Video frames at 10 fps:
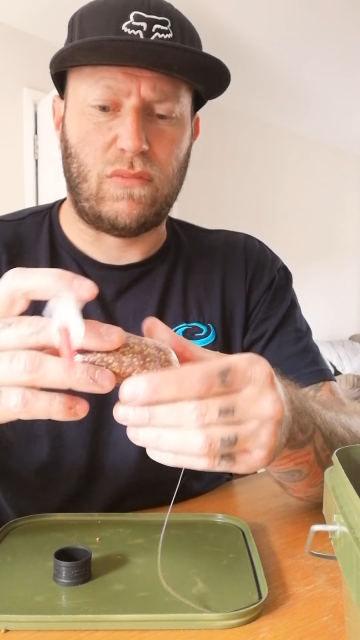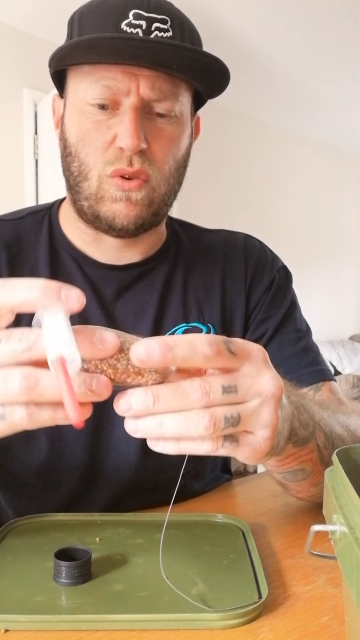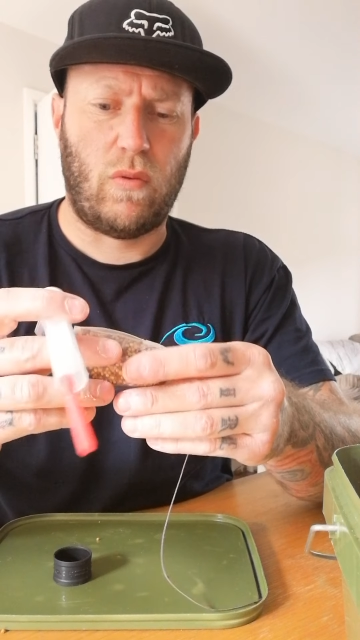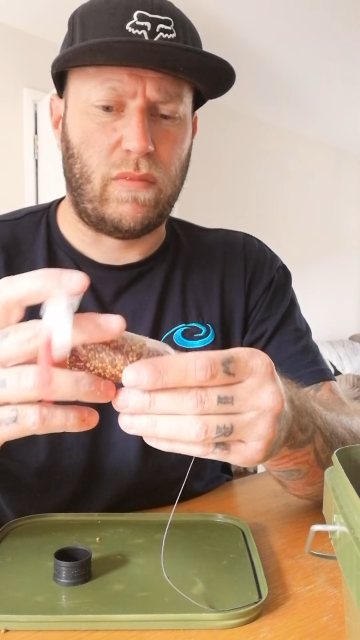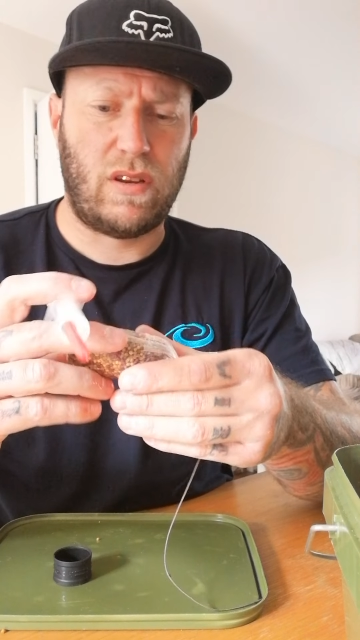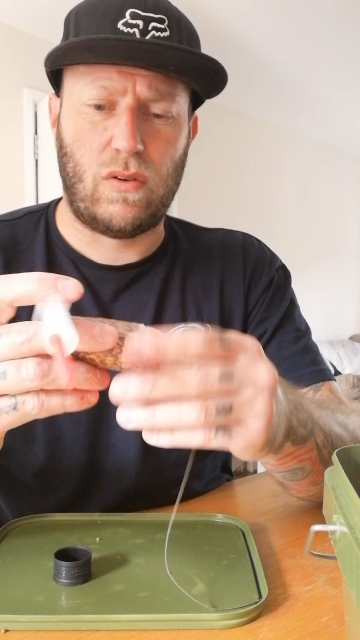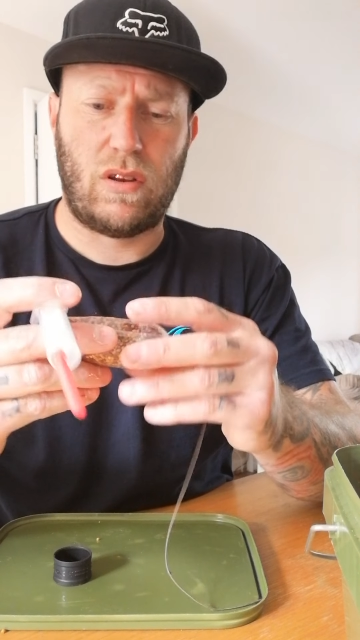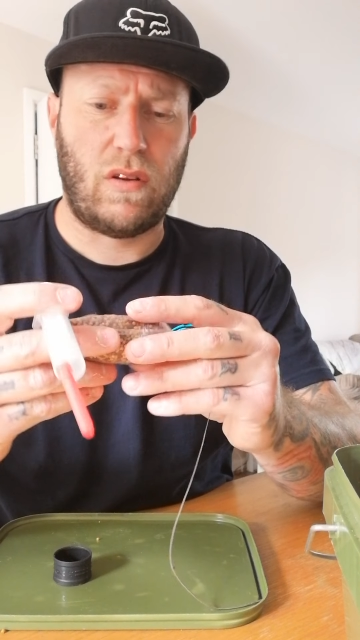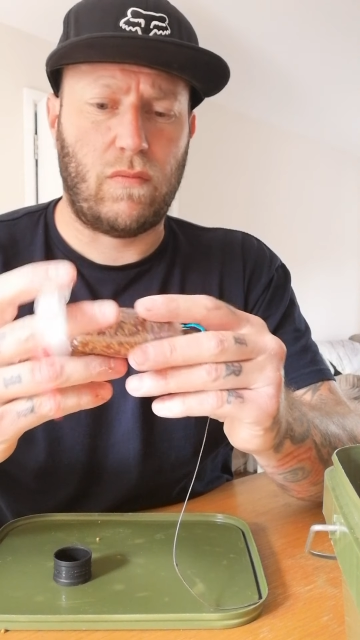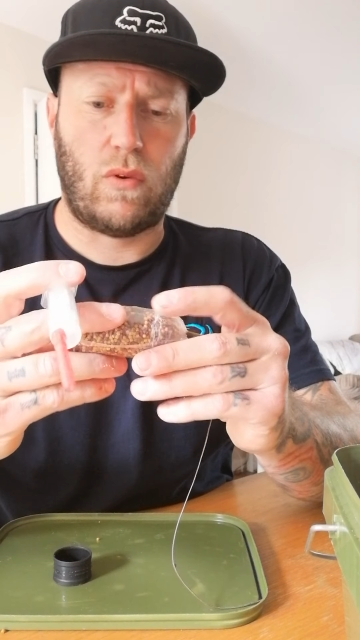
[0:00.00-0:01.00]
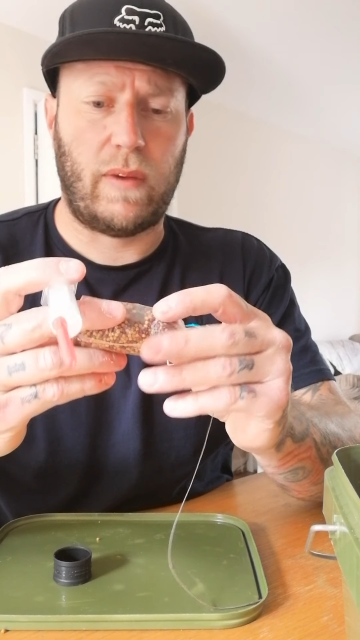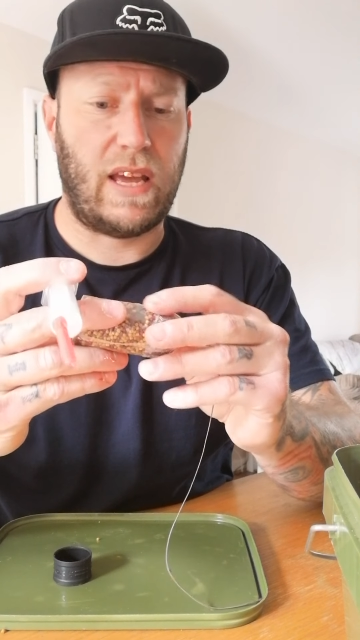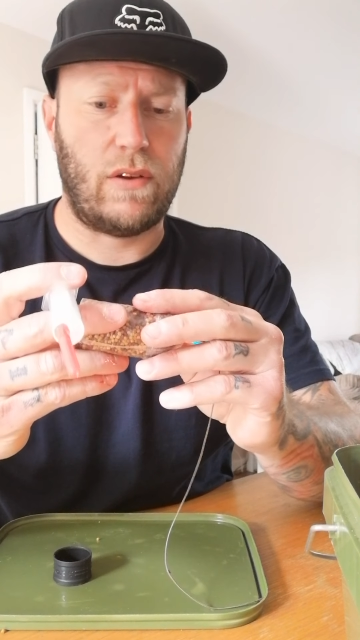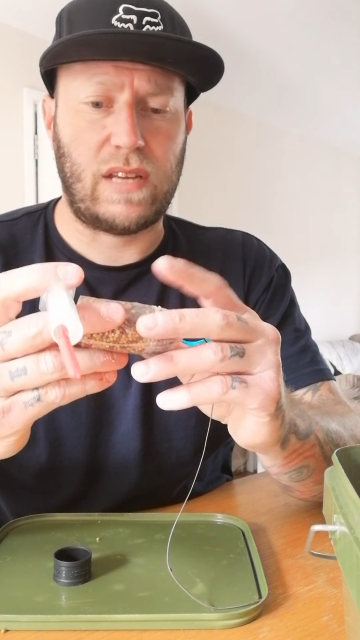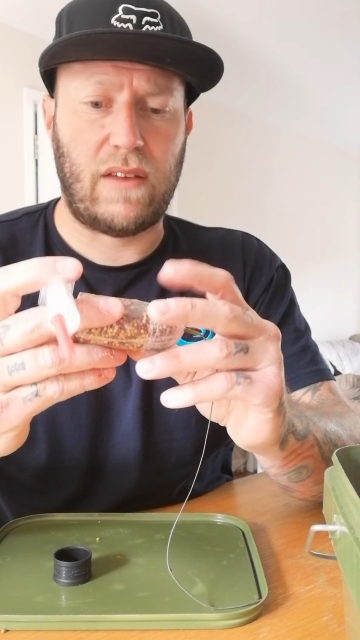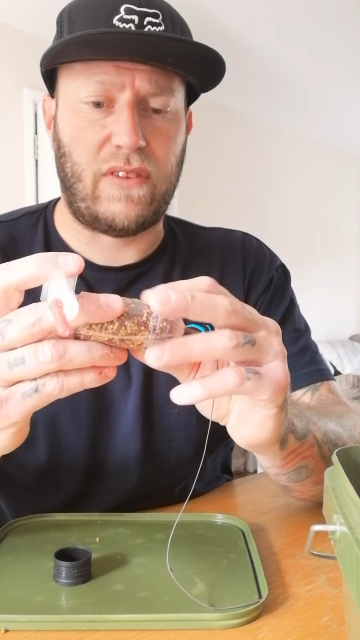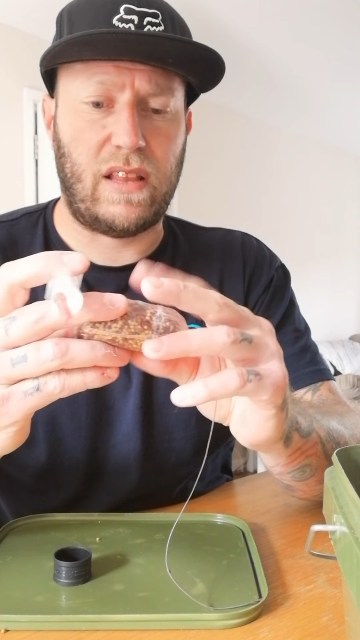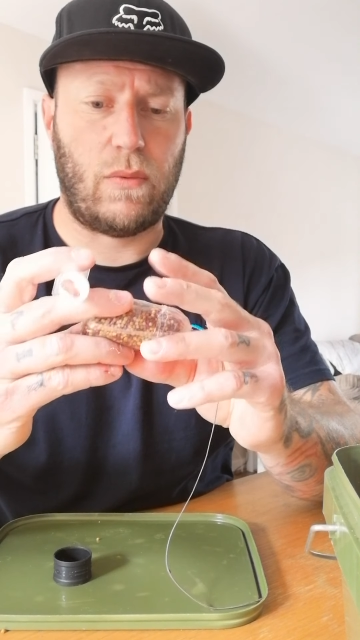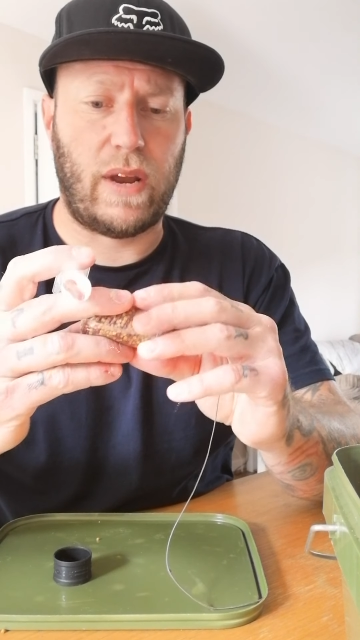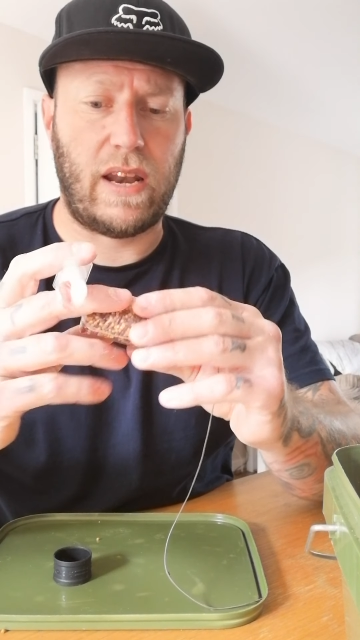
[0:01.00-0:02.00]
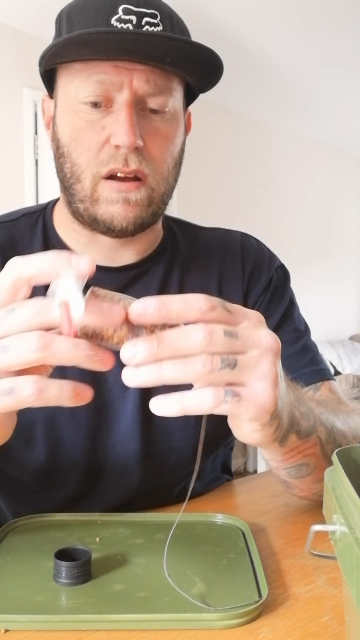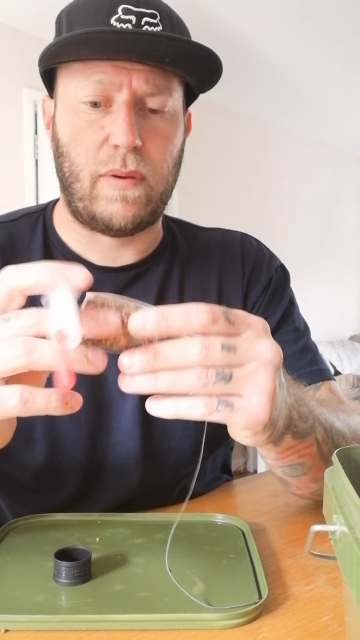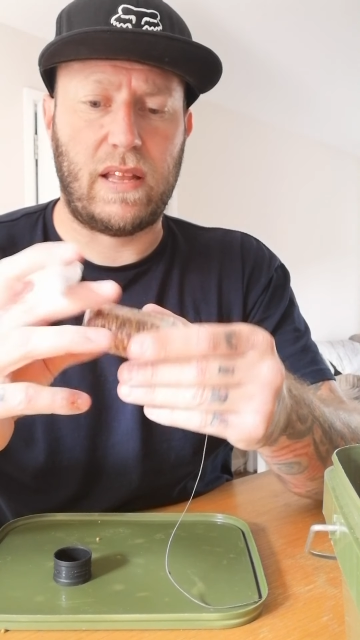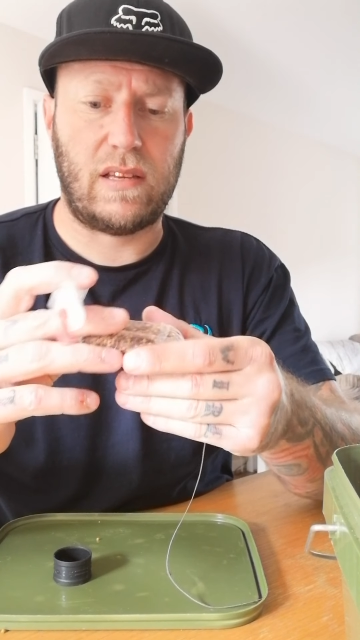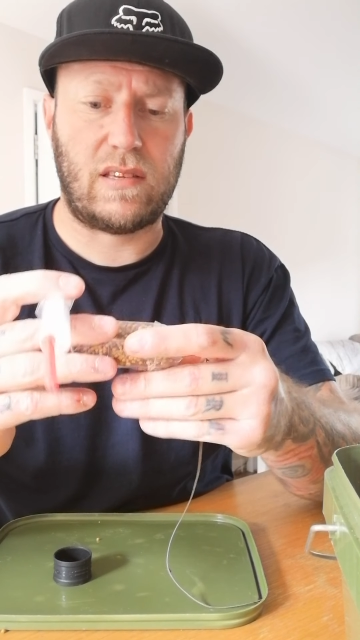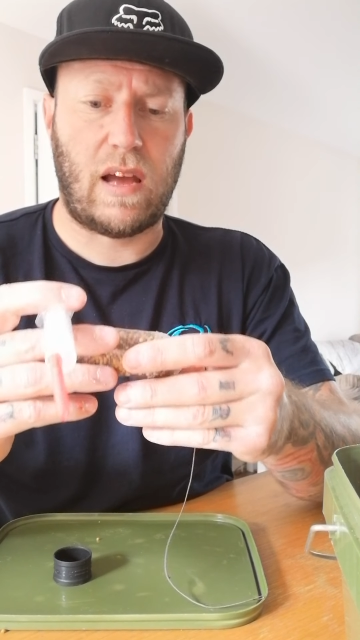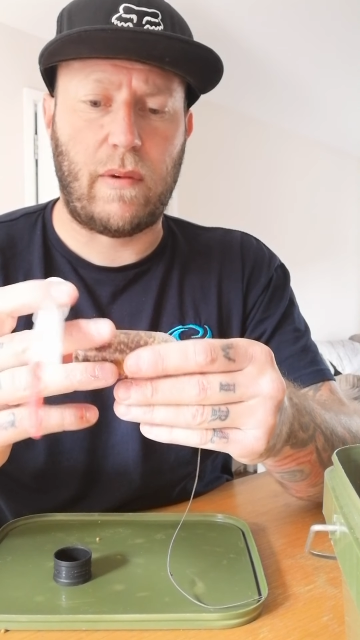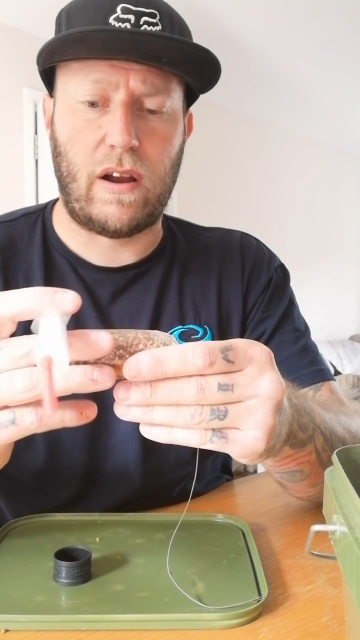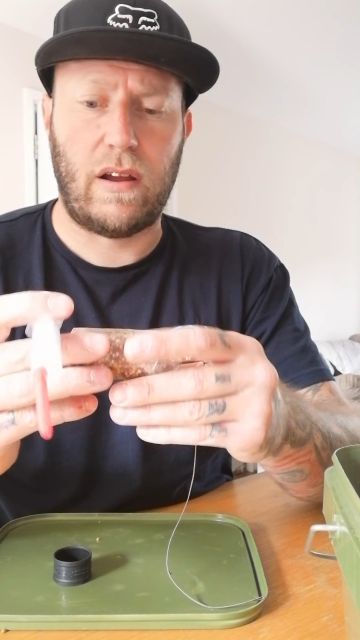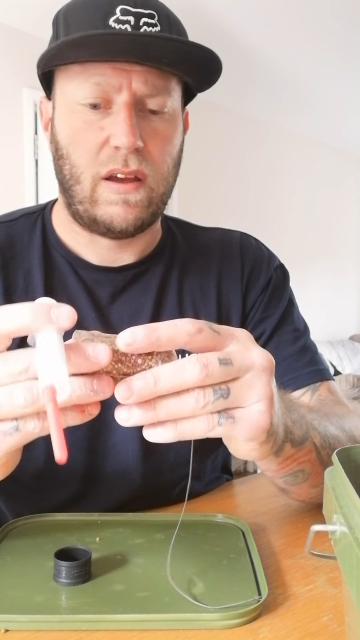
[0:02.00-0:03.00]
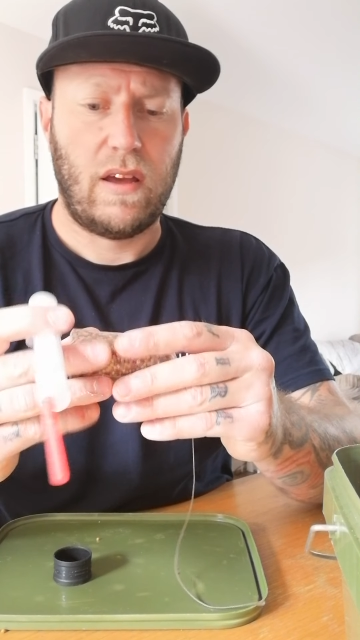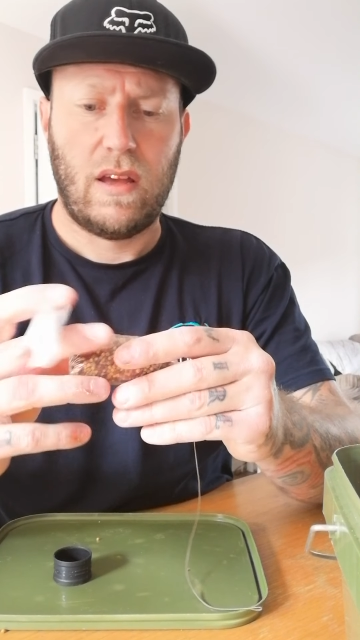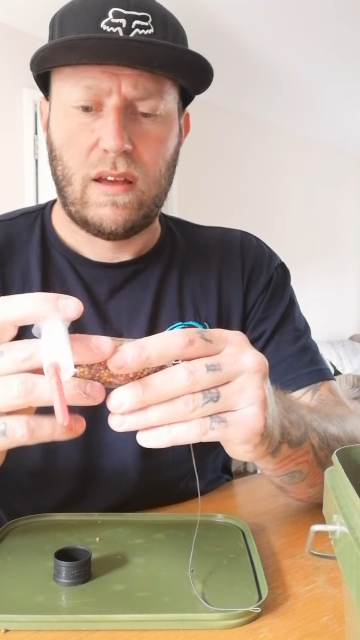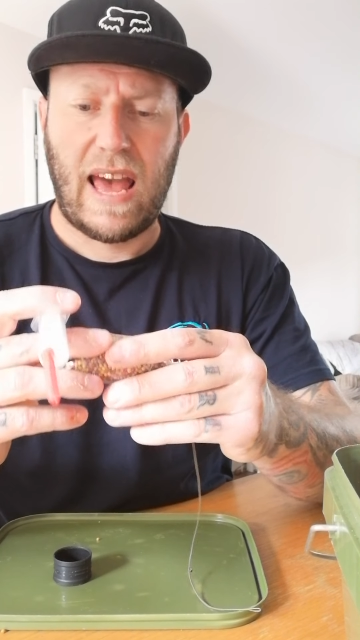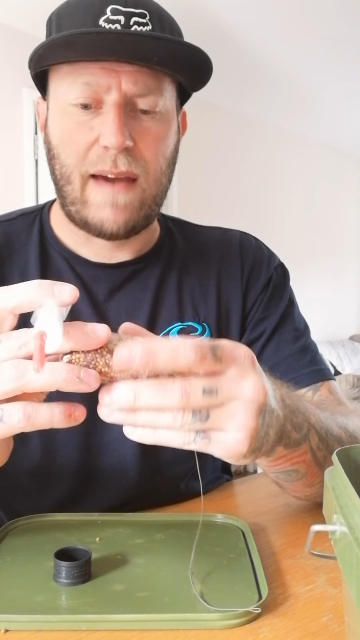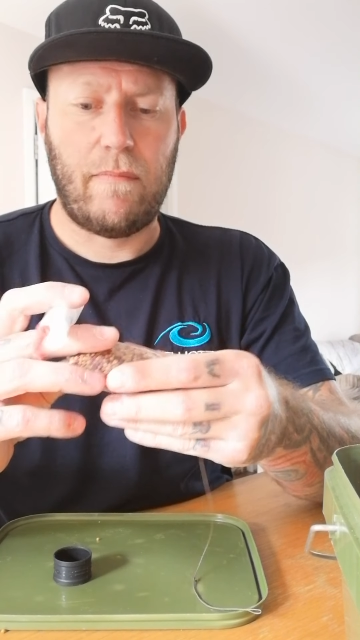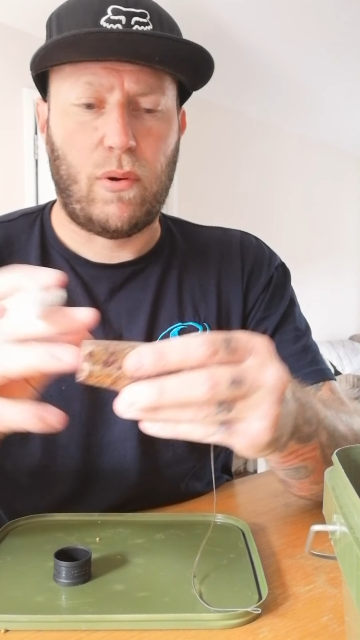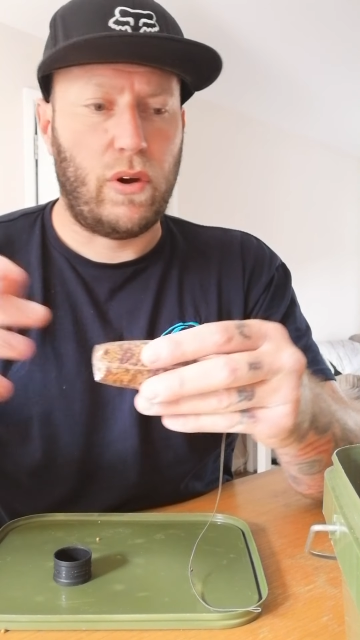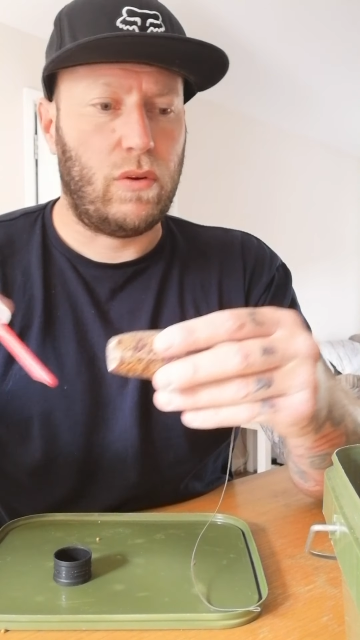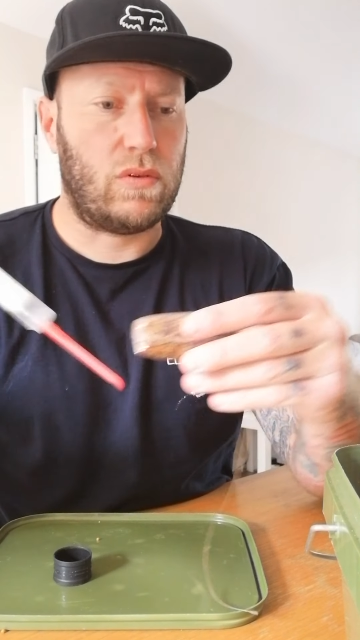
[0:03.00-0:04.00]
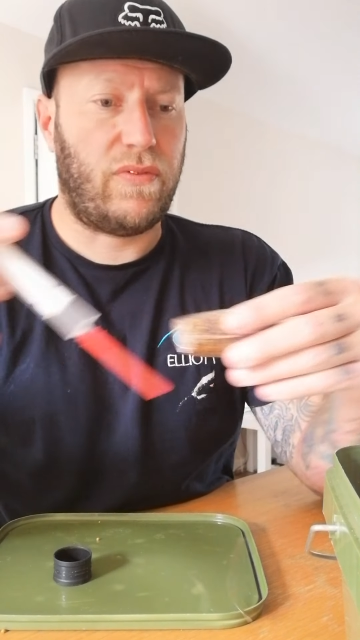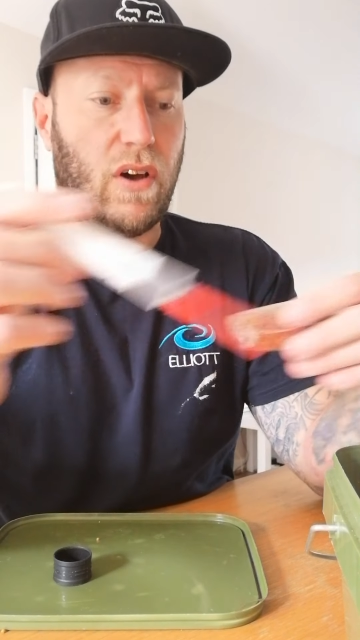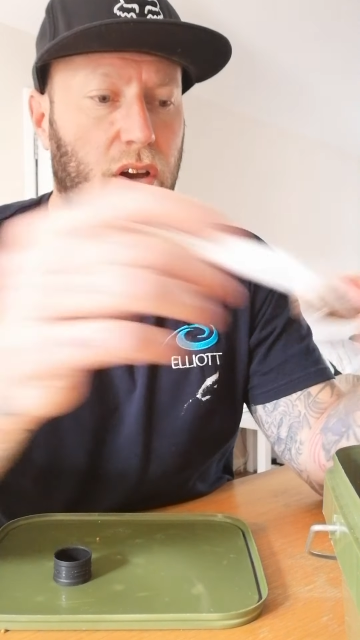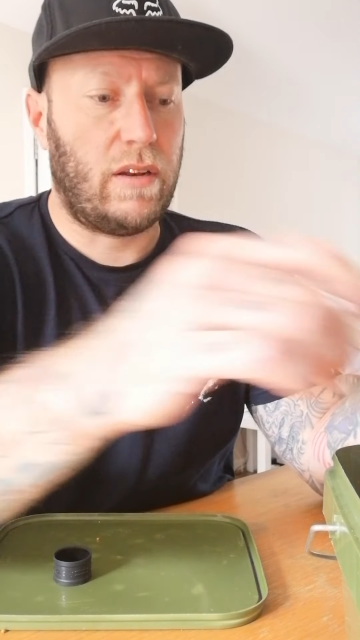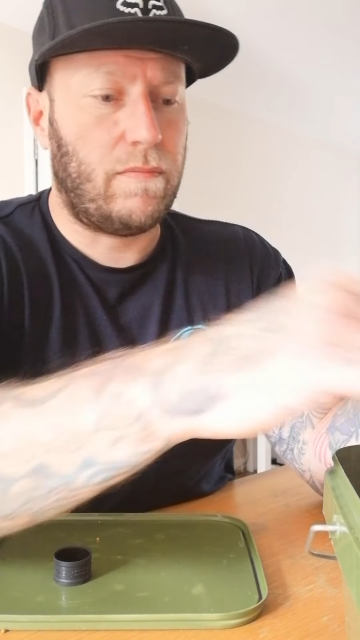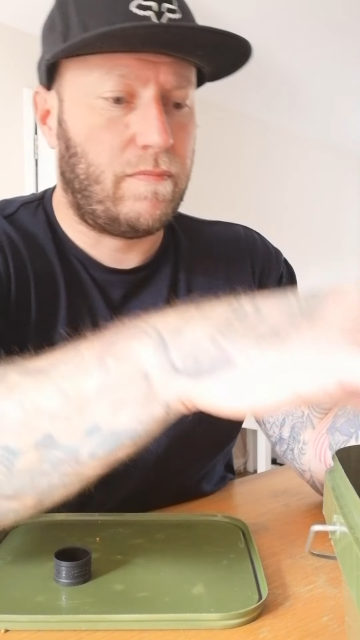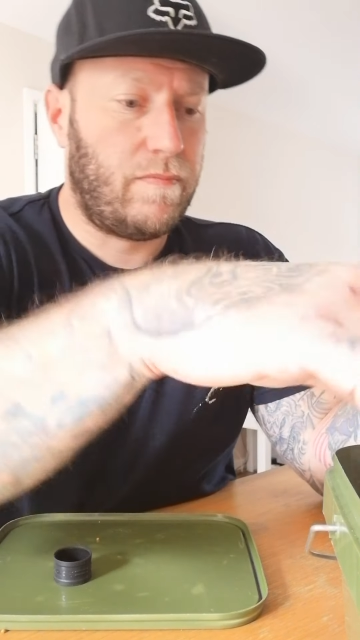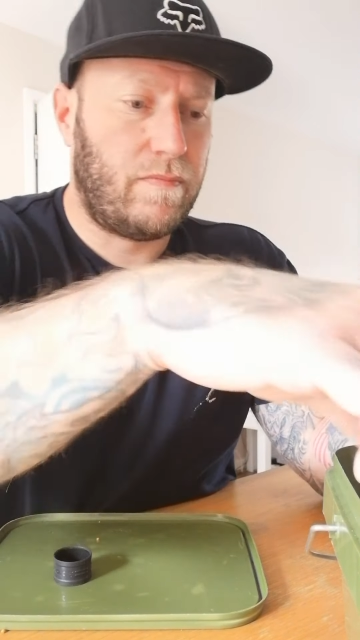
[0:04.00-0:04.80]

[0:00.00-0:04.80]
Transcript: Don't normally use anything in the winter, but in the summer hemp oil's fine,